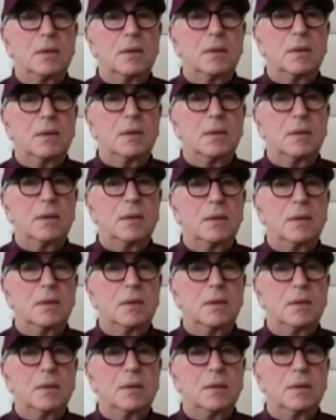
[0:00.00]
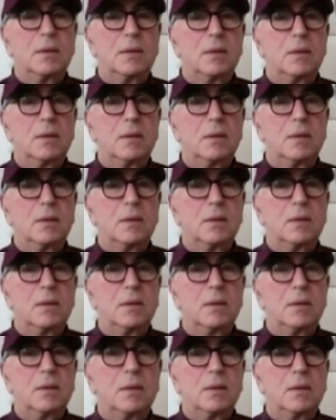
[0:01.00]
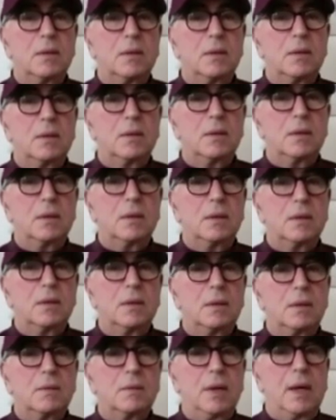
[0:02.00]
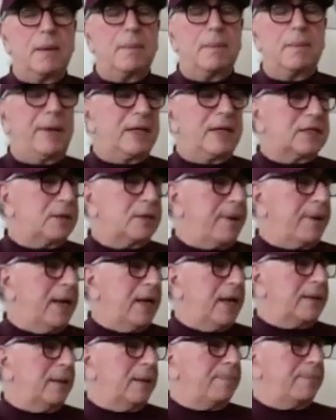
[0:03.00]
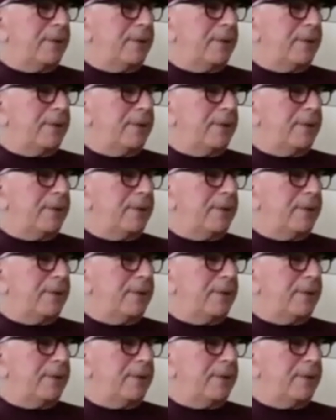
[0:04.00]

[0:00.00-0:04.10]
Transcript: The person shown says nothing.